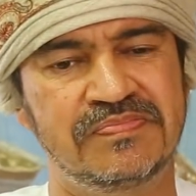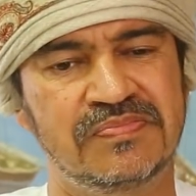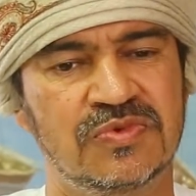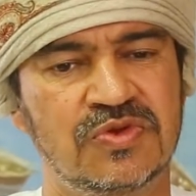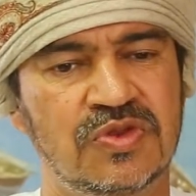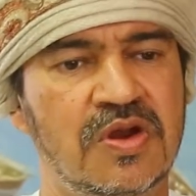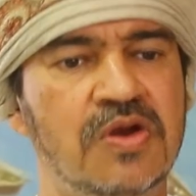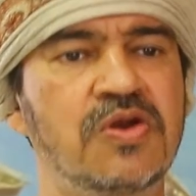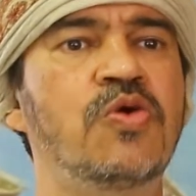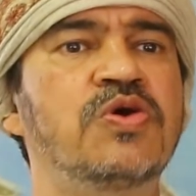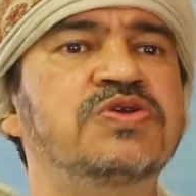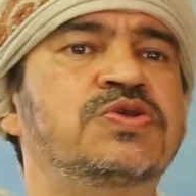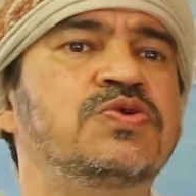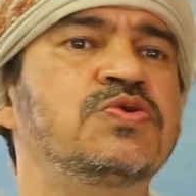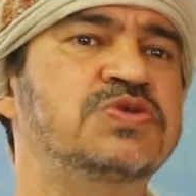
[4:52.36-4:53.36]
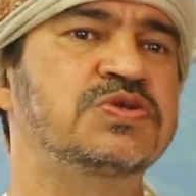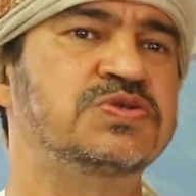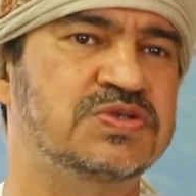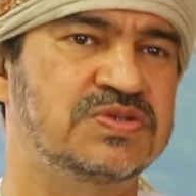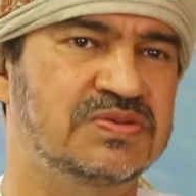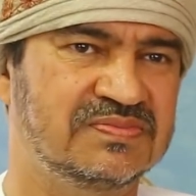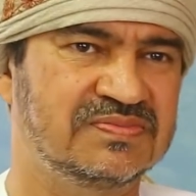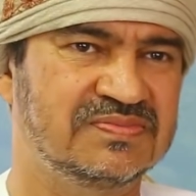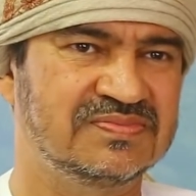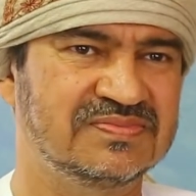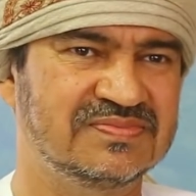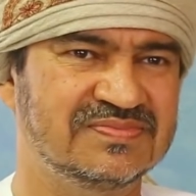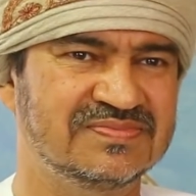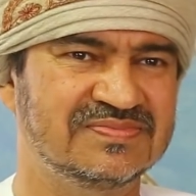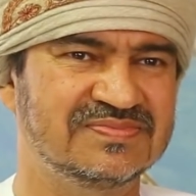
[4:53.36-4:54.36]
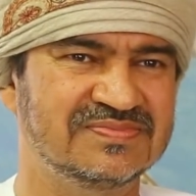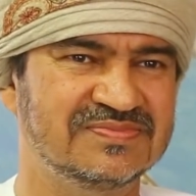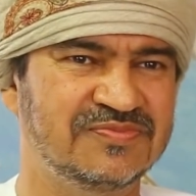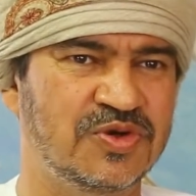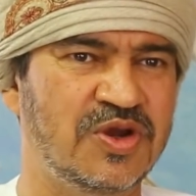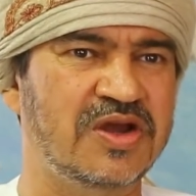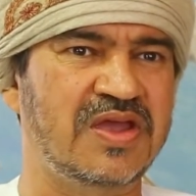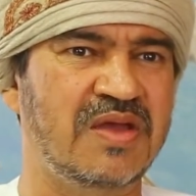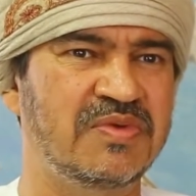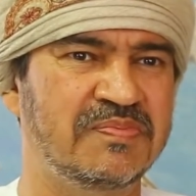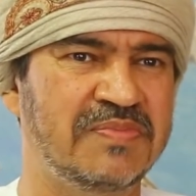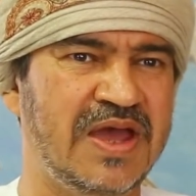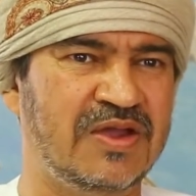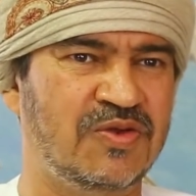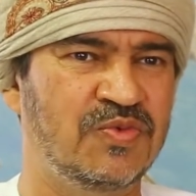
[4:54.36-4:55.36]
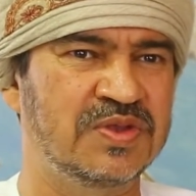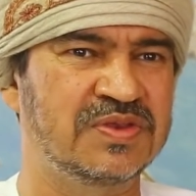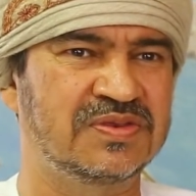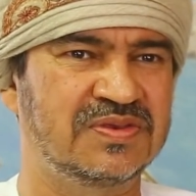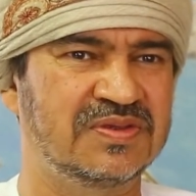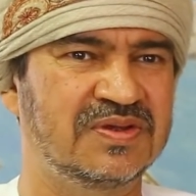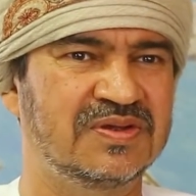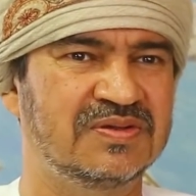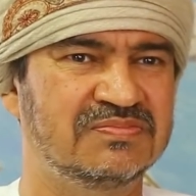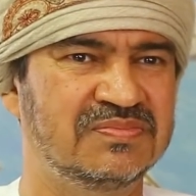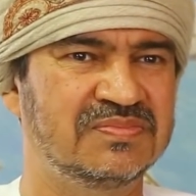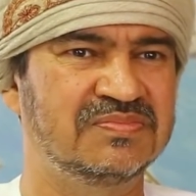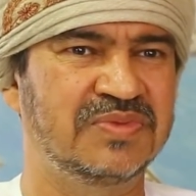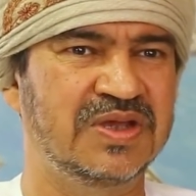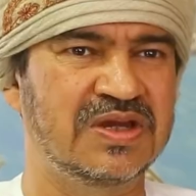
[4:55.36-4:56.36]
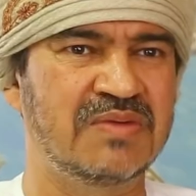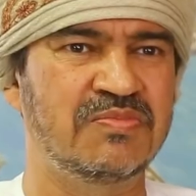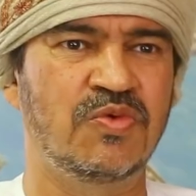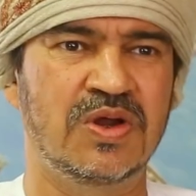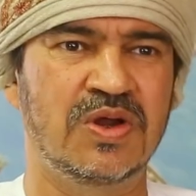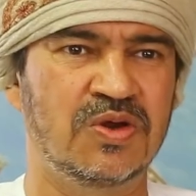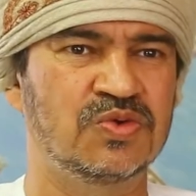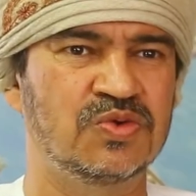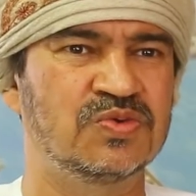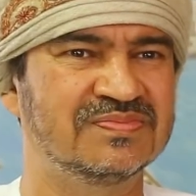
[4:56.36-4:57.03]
So there are no excuses for not coming back with being number 1 or 2.